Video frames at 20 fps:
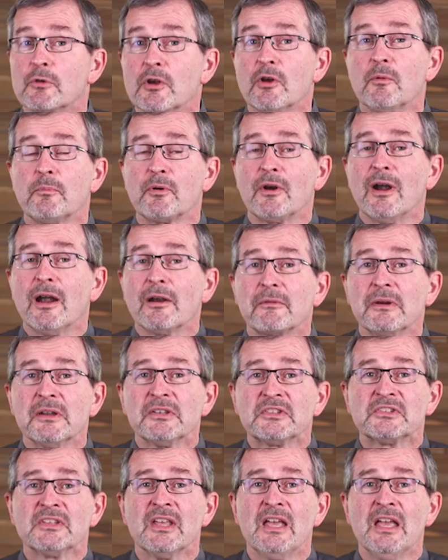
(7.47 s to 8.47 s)
real
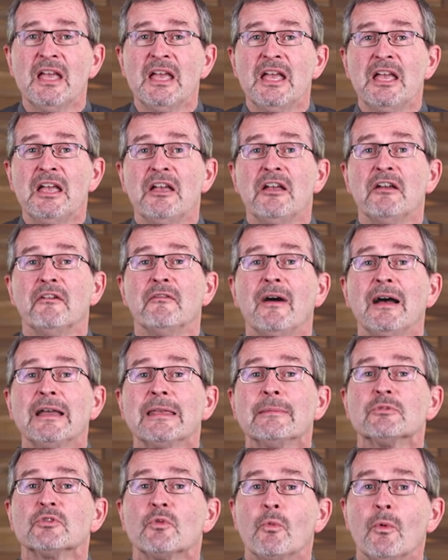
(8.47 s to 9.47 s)
progress.
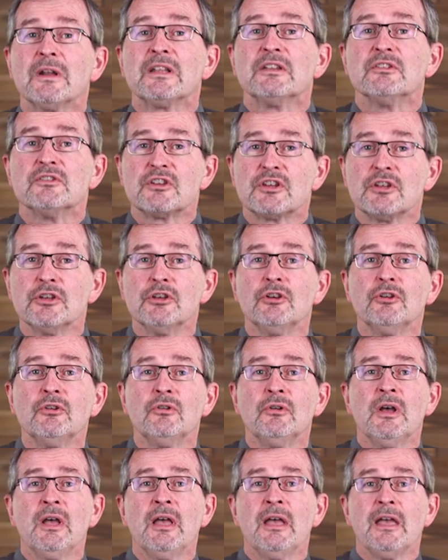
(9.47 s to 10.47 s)
Volumes 1 and
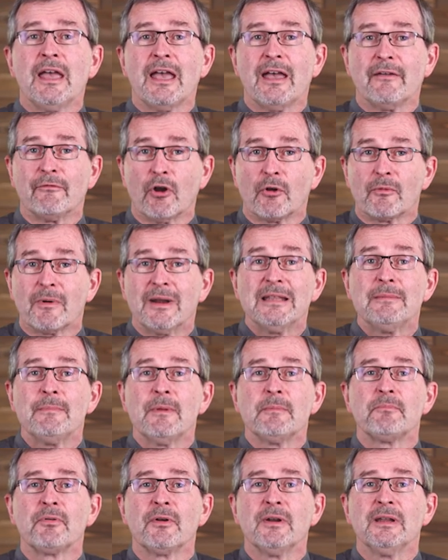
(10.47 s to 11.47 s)
2 have already
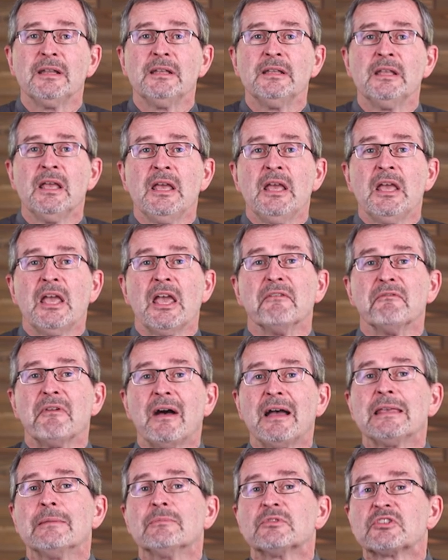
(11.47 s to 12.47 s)
been printed, and
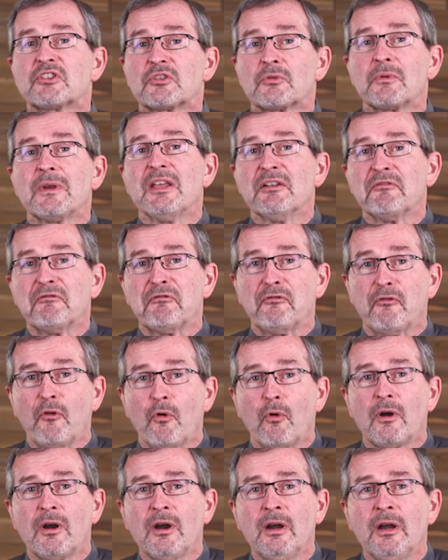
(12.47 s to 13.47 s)
volumes 3 and
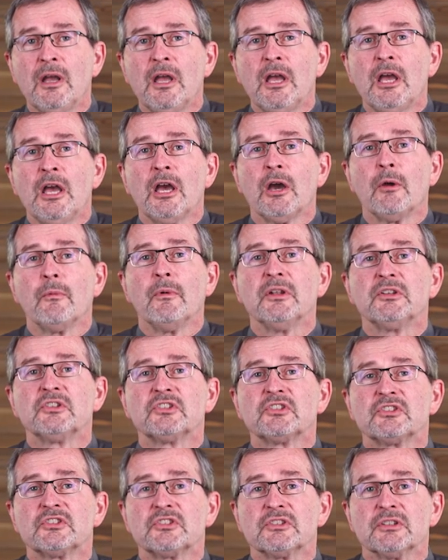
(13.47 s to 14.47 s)
4,
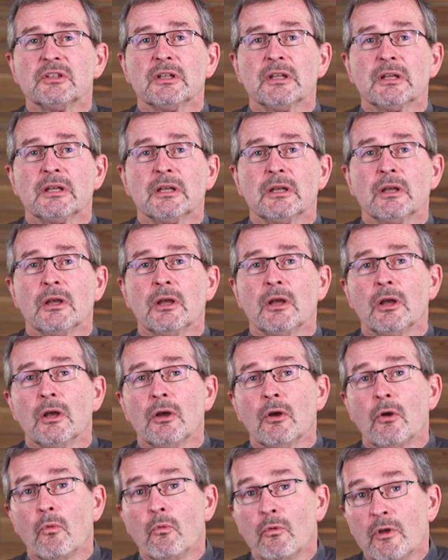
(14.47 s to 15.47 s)
which
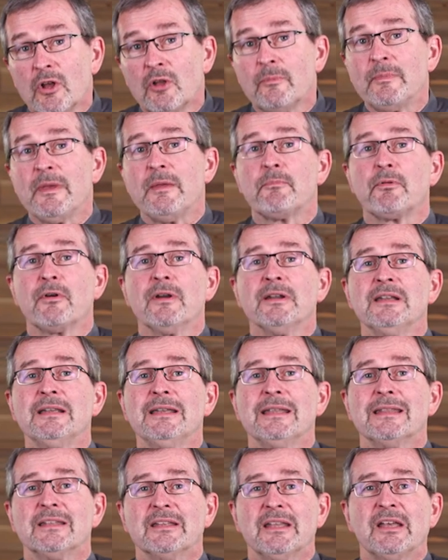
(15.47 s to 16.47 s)
will be
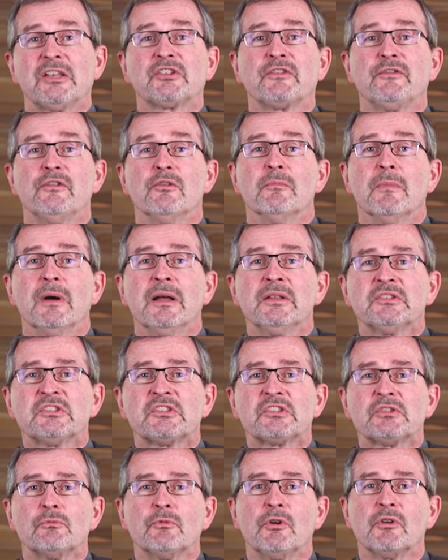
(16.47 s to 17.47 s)
printed in the next few
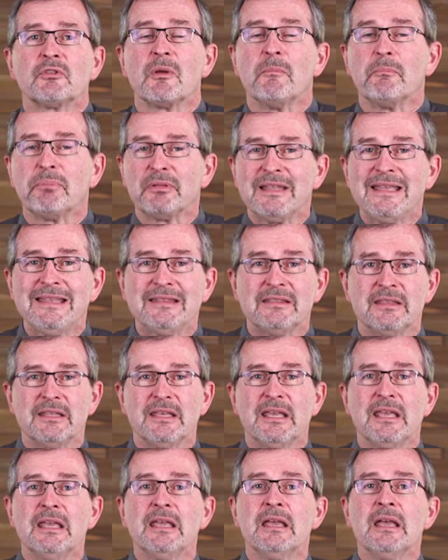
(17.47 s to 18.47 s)
months, will complete
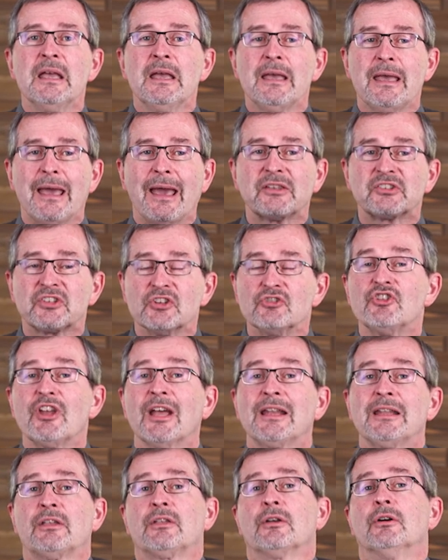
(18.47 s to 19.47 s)
the
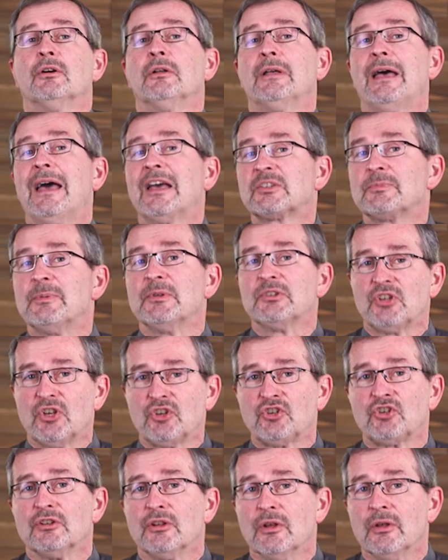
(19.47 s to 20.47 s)
exegetical,
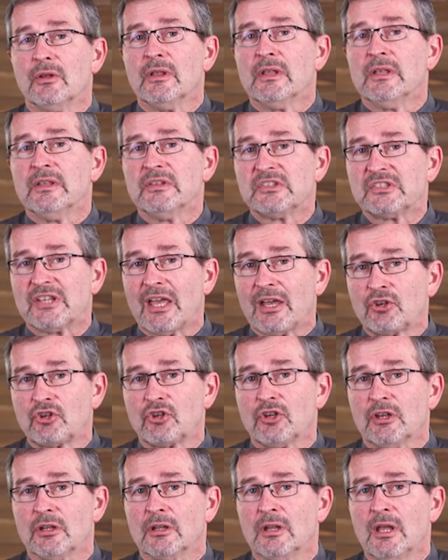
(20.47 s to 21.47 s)
expositional
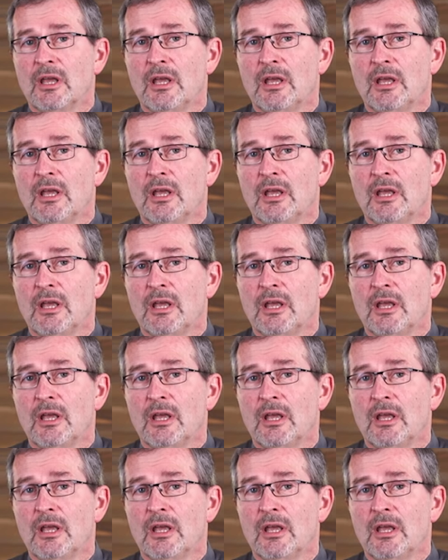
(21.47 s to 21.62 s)
section